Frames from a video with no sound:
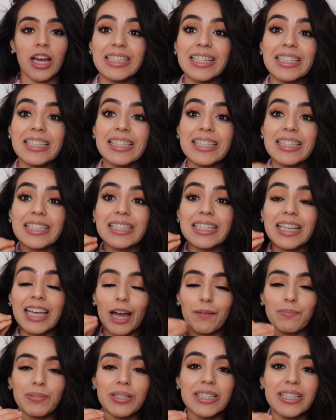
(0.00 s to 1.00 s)
She
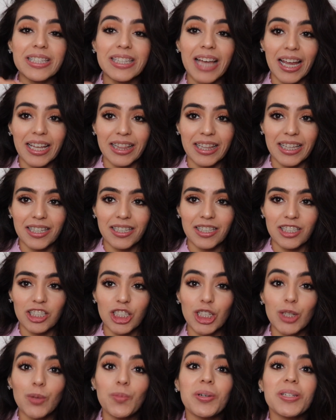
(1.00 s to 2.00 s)
kept silent.
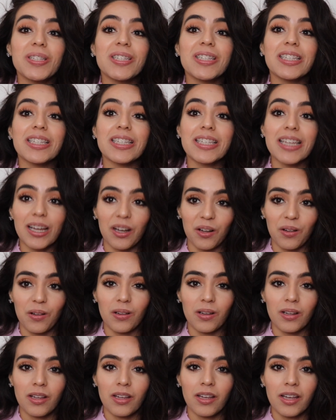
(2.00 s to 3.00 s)
She was still.